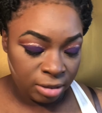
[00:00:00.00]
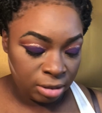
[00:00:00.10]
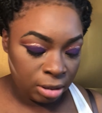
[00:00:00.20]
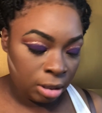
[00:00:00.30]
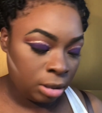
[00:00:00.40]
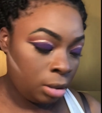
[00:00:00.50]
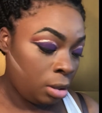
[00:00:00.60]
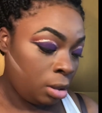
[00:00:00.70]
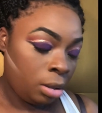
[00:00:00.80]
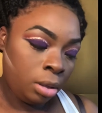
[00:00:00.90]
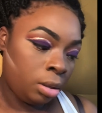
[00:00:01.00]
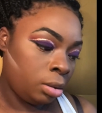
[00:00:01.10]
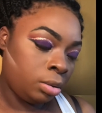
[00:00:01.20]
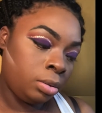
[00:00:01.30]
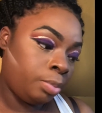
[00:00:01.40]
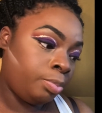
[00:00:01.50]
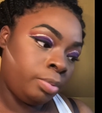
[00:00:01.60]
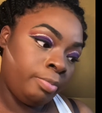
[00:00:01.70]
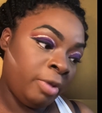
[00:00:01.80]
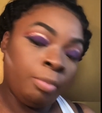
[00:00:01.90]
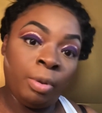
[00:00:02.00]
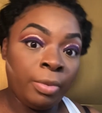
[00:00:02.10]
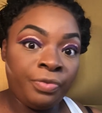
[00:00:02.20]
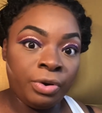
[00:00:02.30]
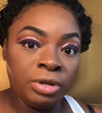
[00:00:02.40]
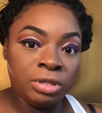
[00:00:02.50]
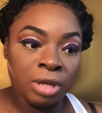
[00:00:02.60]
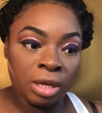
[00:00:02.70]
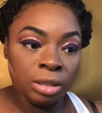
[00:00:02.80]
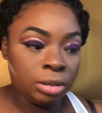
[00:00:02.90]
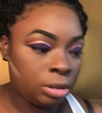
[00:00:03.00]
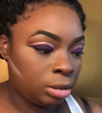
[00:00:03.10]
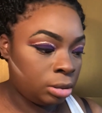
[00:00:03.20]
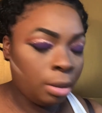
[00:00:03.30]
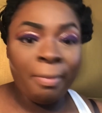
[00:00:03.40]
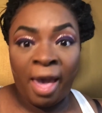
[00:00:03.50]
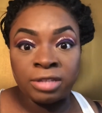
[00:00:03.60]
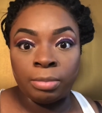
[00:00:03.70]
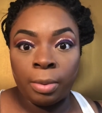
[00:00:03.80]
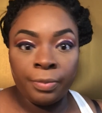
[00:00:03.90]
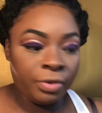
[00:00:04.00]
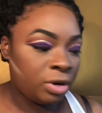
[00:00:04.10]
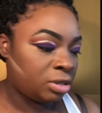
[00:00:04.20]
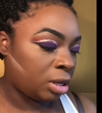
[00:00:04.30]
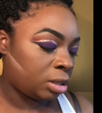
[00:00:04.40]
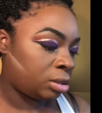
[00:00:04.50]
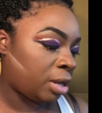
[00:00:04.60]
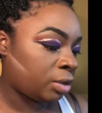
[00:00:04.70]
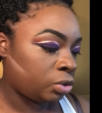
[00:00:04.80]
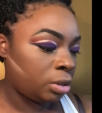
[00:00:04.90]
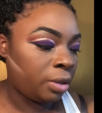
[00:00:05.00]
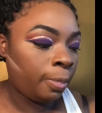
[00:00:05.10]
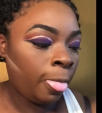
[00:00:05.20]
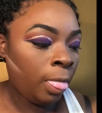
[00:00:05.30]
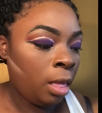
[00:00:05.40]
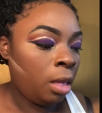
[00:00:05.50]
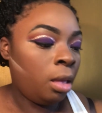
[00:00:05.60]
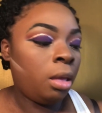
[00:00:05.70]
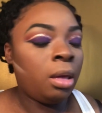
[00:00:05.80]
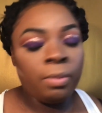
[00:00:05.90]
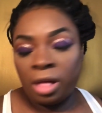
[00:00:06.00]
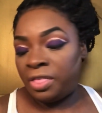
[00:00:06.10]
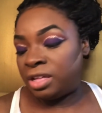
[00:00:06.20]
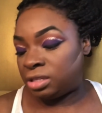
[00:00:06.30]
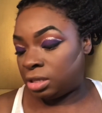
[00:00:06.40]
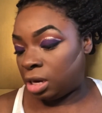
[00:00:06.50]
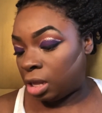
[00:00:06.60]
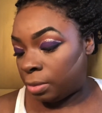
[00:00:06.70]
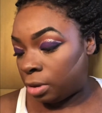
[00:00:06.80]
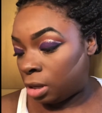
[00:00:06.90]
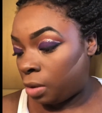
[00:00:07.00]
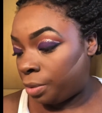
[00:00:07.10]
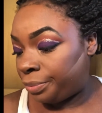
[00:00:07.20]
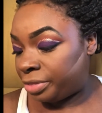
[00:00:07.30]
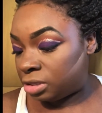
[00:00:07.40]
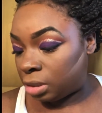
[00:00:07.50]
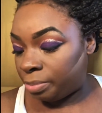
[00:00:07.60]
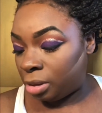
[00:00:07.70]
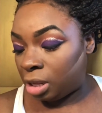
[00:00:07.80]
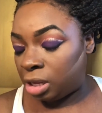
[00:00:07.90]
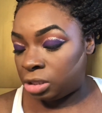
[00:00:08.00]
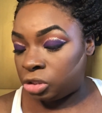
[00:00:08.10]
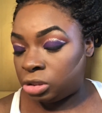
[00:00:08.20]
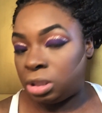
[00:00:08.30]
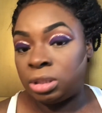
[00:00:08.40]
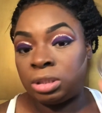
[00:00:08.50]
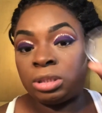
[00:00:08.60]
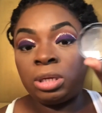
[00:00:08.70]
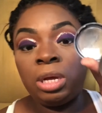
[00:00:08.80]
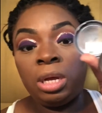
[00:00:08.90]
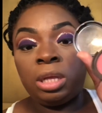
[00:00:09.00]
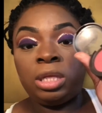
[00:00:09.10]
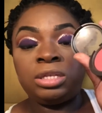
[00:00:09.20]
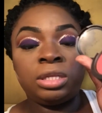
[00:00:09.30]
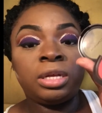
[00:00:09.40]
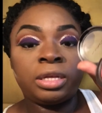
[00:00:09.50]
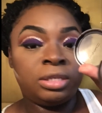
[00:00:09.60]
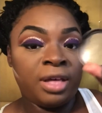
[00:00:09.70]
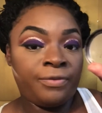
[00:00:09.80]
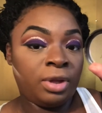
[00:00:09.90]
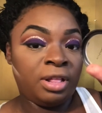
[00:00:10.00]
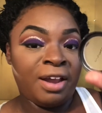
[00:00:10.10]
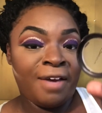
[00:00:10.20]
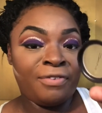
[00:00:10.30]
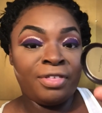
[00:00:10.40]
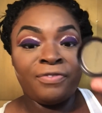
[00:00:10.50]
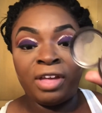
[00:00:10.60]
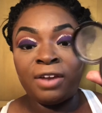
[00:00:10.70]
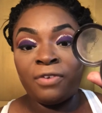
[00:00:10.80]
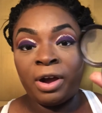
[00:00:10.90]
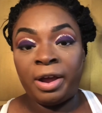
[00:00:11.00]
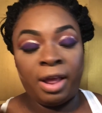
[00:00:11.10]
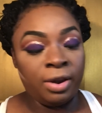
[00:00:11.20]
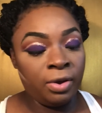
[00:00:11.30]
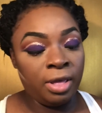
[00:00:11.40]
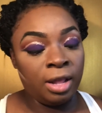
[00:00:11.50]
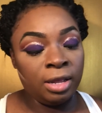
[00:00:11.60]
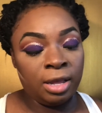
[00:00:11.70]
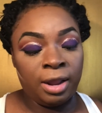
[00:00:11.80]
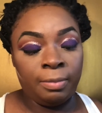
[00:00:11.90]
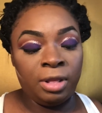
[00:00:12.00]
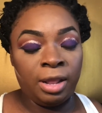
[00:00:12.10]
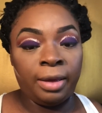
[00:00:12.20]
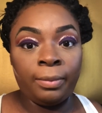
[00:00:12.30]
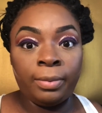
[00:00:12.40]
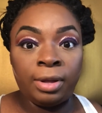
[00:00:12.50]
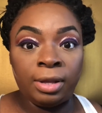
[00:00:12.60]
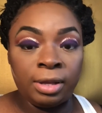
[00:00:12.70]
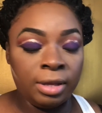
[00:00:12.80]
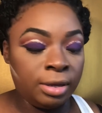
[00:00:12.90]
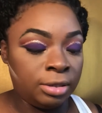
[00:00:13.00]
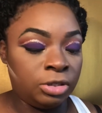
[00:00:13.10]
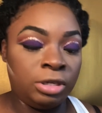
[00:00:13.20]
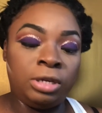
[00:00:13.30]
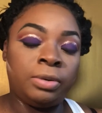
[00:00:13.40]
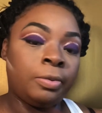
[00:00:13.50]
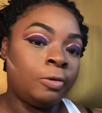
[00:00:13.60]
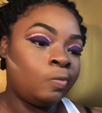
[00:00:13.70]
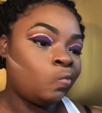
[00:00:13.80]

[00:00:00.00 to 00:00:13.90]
sit minimum of 30 seconds, maximum of 30 seconds actually. And while that's sitting, I'm gonna go in with some blush. This look is definitely not for the faint of heart. I know y'all looking at me like, what is she doing?